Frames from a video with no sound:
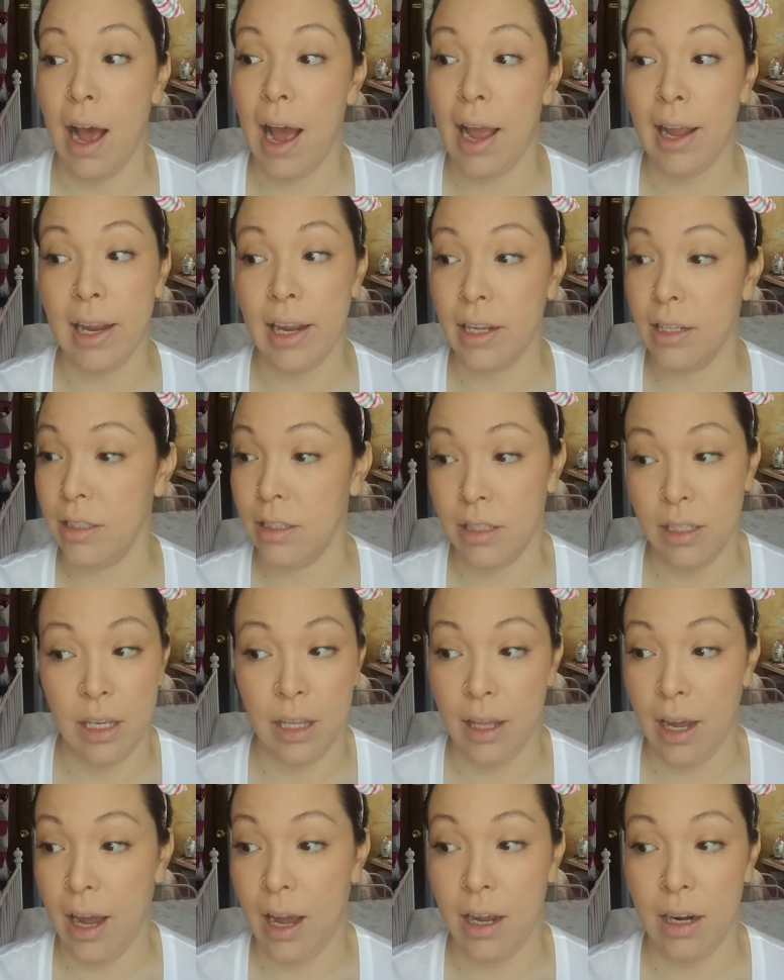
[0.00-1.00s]
I can see
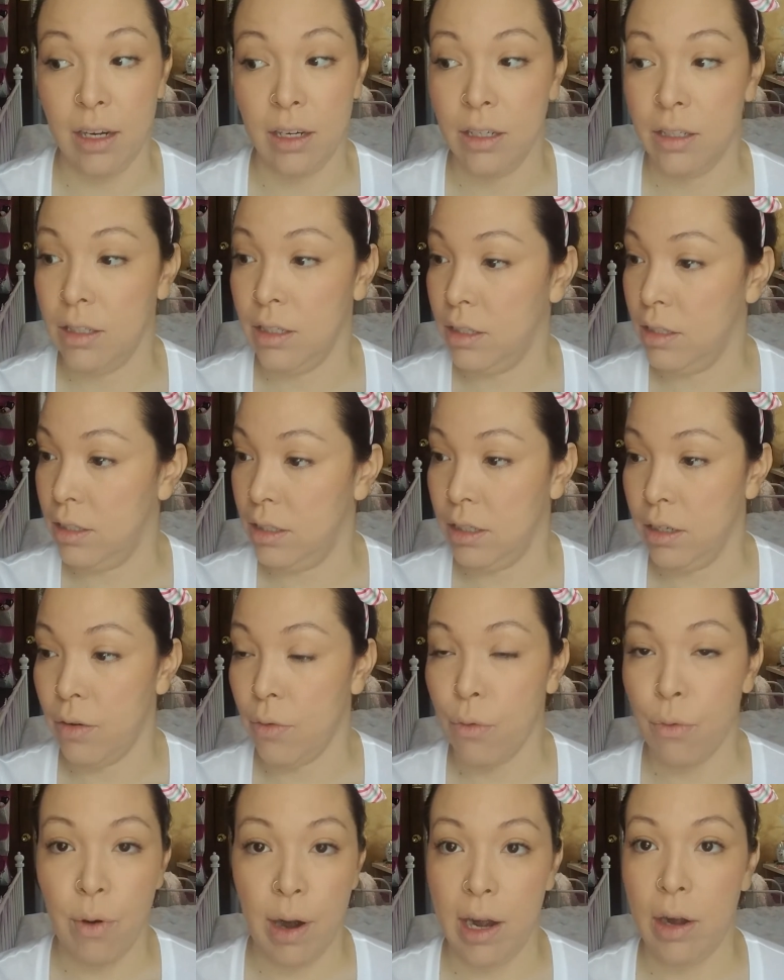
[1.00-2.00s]
that
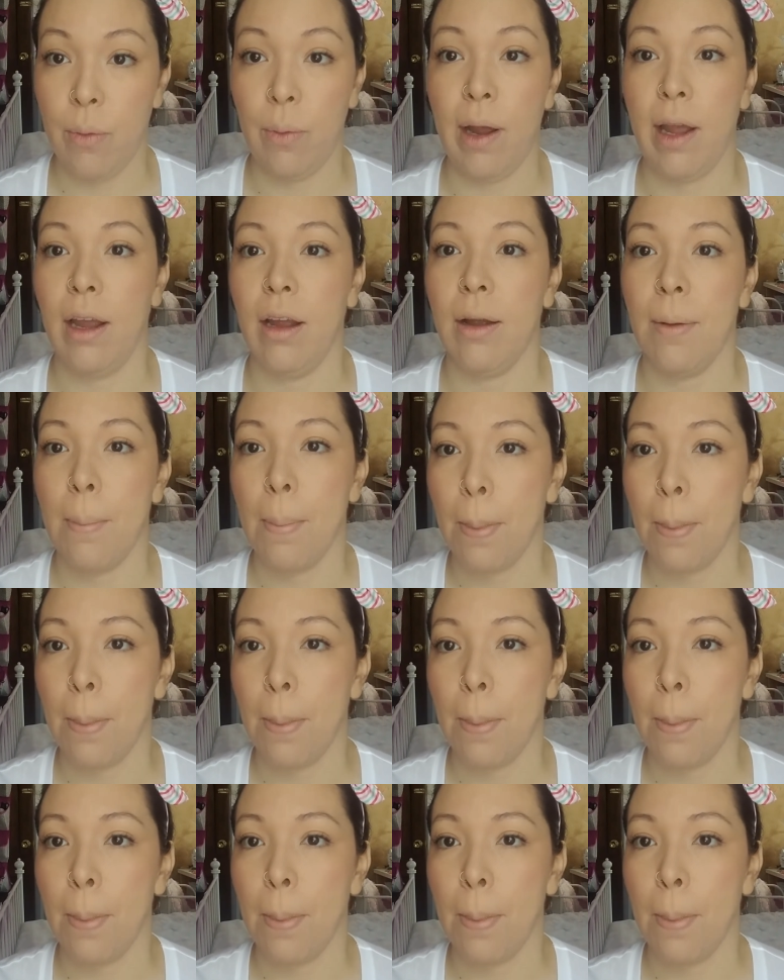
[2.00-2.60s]
right away.